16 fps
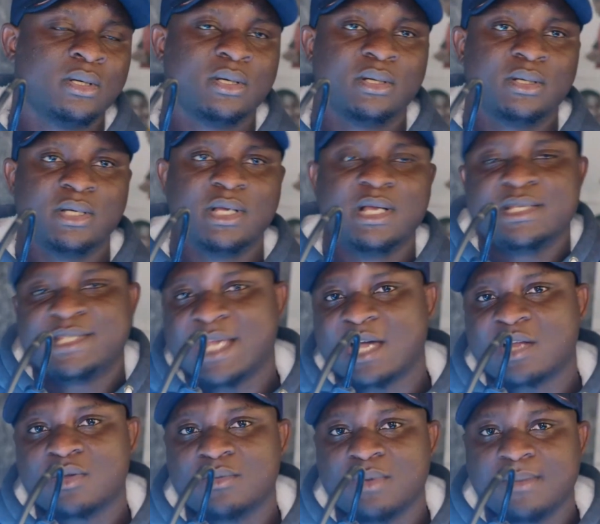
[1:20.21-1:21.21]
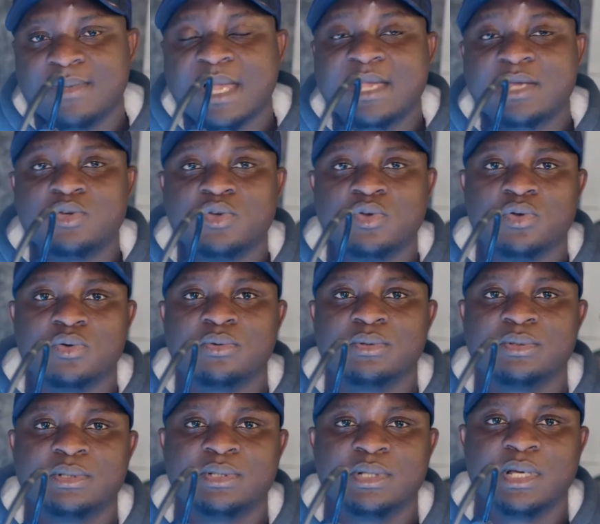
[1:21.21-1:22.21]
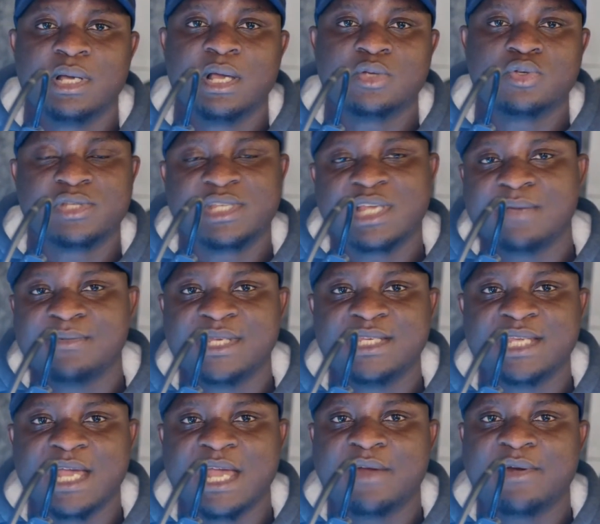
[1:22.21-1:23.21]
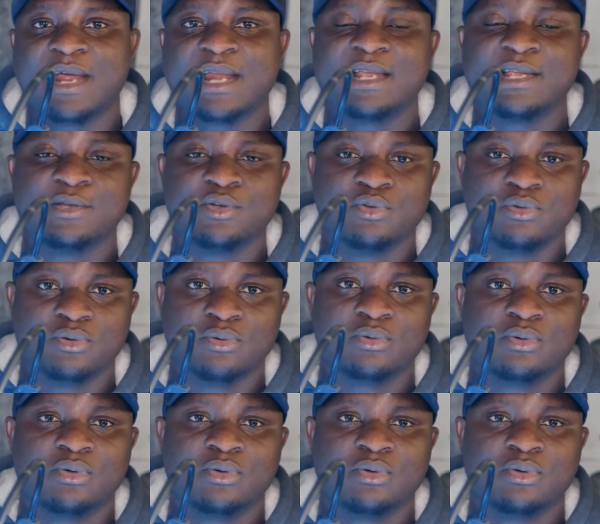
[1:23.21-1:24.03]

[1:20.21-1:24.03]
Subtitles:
Ezia no bebia yedu no social media era na yedu no